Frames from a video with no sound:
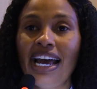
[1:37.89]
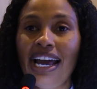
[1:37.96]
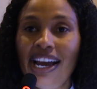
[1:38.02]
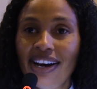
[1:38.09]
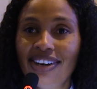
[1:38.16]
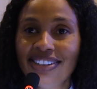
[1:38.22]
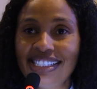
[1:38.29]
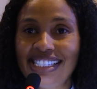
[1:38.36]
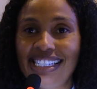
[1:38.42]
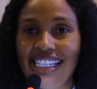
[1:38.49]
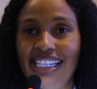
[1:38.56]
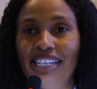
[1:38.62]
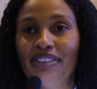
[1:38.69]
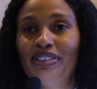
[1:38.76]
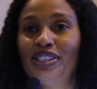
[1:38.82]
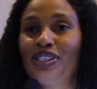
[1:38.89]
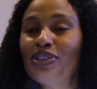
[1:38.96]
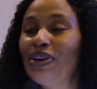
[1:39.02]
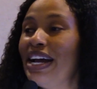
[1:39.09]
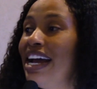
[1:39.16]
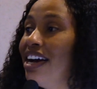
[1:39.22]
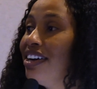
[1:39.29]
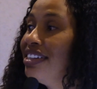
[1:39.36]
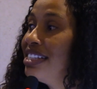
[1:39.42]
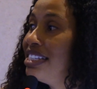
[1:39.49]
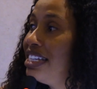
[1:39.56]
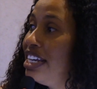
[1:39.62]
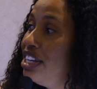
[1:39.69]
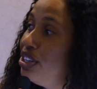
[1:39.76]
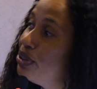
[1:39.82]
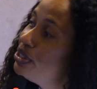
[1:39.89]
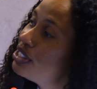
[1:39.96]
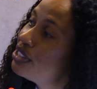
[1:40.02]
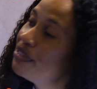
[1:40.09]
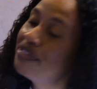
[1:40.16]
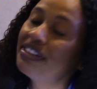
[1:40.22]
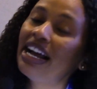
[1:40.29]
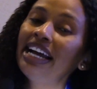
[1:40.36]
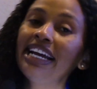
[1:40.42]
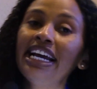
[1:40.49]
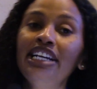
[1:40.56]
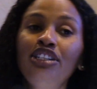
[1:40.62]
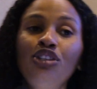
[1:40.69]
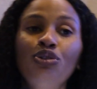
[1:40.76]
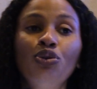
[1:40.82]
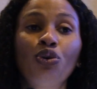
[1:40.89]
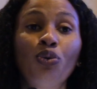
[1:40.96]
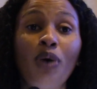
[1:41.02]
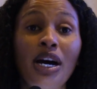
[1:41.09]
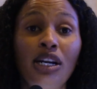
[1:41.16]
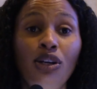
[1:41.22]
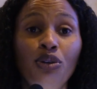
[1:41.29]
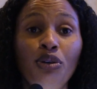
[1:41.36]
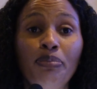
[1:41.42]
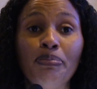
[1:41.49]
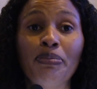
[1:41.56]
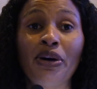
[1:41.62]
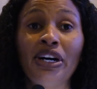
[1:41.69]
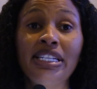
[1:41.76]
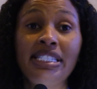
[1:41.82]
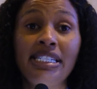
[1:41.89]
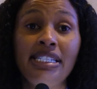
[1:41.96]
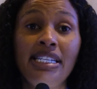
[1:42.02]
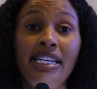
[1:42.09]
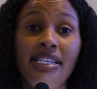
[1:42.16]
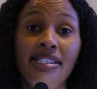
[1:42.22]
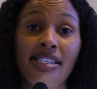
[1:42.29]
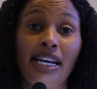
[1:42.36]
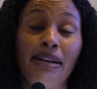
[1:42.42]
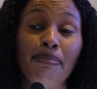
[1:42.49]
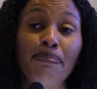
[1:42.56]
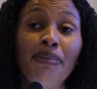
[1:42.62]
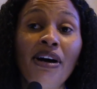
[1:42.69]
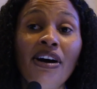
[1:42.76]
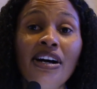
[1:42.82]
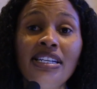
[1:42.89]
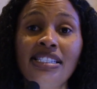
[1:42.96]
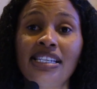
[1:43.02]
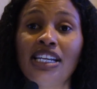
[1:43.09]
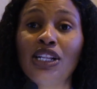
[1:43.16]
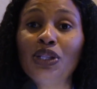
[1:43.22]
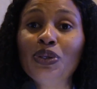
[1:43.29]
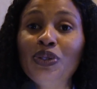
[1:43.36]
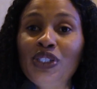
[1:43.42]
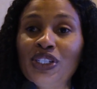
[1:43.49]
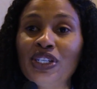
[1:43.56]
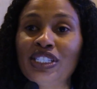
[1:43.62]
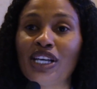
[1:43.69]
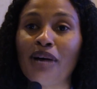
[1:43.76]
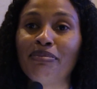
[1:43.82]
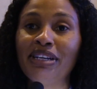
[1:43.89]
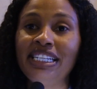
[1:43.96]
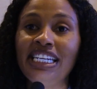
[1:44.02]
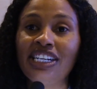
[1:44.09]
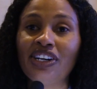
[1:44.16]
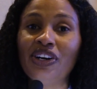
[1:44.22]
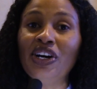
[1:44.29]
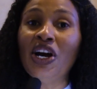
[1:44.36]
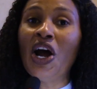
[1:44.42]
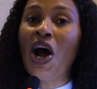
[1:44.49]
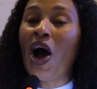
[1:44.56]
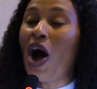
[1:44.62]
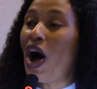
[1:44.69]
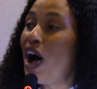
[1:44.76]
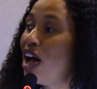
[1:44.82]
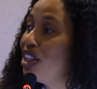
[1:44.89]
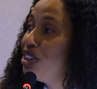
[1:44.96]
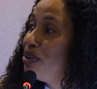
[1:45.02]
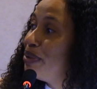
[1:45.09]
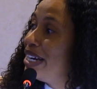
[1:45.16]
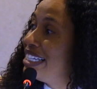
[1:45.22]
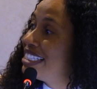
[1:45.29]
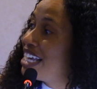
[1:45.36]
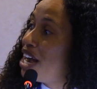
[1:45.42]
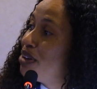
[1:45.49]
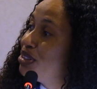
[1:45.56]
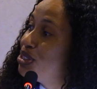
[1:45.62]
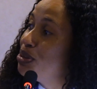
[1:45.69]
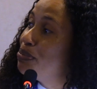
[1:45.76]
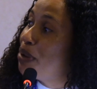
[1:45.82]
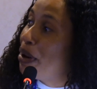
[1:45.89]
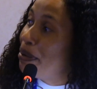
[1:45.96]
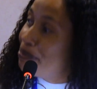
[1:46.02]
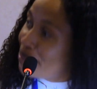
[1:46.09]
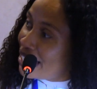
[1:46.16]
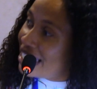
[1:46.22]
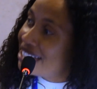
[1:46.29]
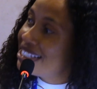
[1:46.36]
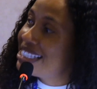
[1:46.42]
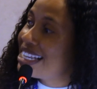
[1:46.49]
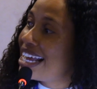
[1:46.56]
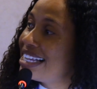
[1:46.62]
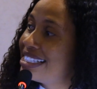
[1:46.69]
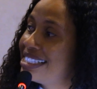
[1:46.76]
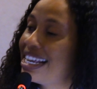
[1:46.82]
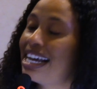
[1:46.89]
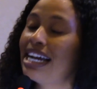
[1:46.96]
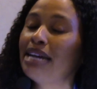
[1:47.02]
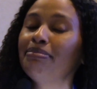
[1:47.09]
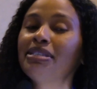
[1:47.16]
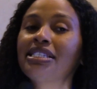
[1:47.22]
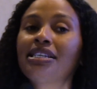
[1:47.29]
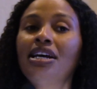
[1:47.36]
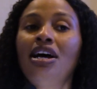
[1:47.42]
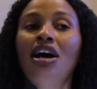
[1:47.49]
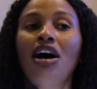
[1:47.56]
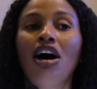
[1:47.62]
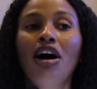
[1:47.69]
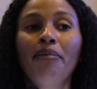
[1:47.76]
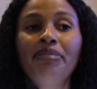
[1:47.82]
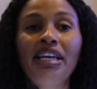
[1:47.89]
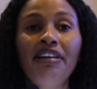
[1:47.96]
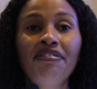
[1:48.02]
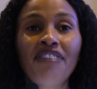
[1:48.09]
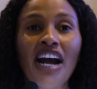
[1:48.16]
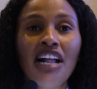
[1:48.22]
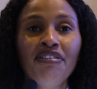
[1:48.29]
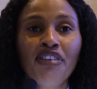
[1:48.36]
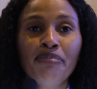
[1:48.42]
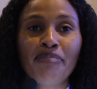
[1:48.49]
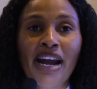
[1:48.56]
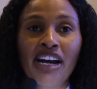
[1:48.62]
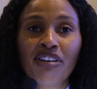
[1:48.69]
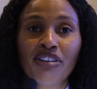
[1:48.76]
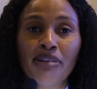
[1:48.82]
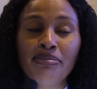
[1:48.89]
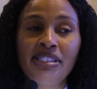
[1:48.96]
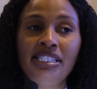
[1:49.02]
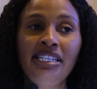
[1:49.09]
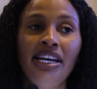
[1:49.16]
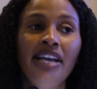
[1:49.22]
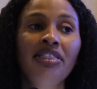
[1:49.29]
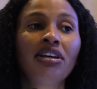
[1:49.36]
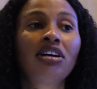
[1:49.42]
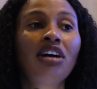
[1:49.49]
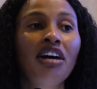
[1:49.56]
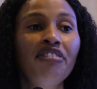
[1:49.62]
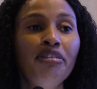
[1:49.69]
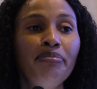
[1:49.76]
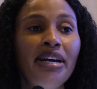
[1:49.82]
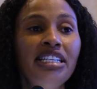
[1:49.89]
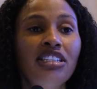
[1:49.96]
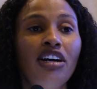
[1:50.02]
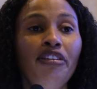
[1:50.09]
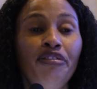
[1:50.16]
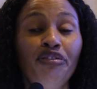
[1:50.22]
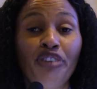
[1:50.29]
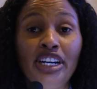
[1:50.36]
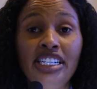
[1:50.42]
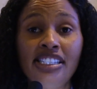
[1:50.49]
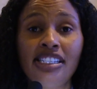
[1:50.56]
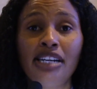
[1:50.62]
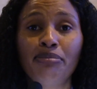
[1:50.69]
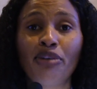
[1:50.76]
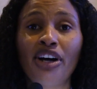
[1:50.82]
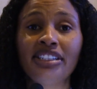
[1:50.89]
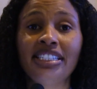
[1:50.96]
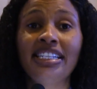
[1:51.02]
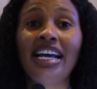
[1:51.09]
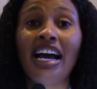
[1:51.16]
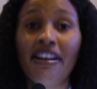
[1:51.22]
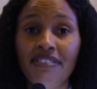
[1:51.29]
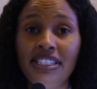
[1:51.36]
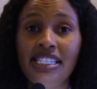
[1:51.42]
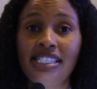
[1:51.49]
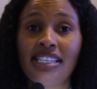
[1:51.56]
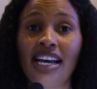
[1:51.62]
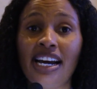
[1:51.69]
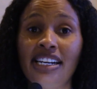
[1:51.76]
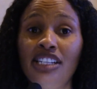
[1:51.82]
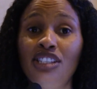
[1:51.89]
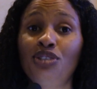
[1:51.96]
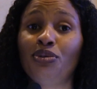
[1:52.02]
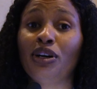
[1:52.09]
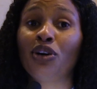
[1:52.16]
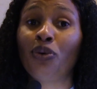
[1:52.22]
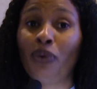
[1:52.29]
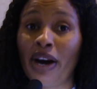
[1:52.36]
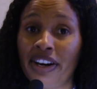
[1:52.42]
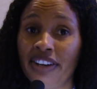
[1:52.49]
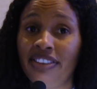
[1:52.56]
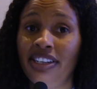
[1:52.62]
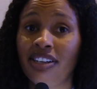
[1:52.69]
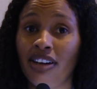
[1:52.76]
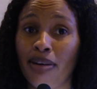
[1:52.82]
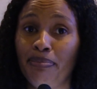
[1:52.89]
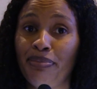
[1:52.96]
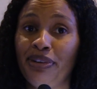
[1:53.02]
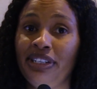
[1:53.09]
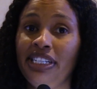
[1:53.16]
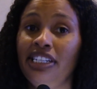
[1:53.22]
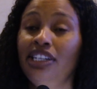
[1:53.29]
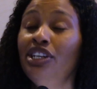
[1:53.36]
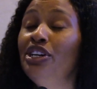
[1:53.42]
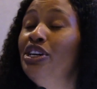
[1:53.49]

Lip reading: Argentina. So Argentina used to fly into Guadeloupe, Martinique, St. Barth, St. Lucia, Dominica, all the way down to Barbados at times. They filed for bankruptcy and the government of French St. Martin have decided to acquire the company.